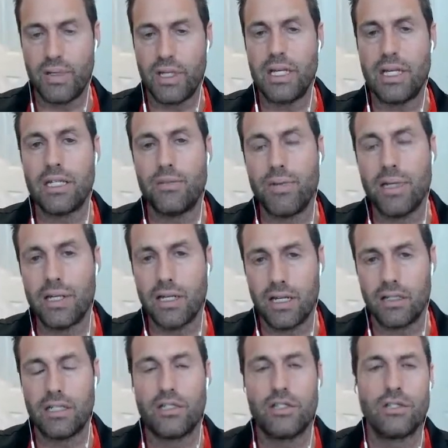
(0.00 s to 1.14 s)
it's because
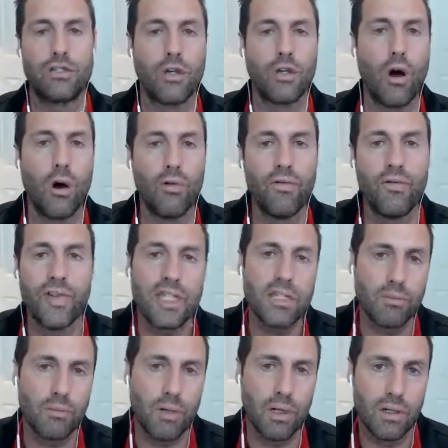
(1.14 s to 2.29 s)
it's so
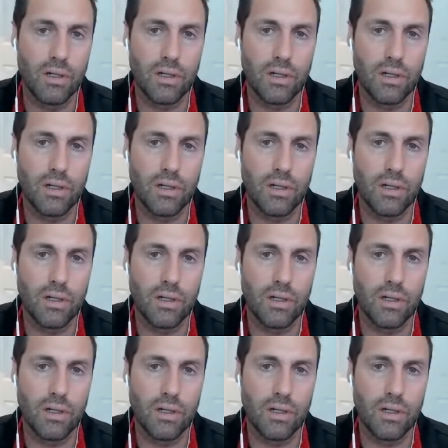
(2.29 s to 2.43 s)
visible.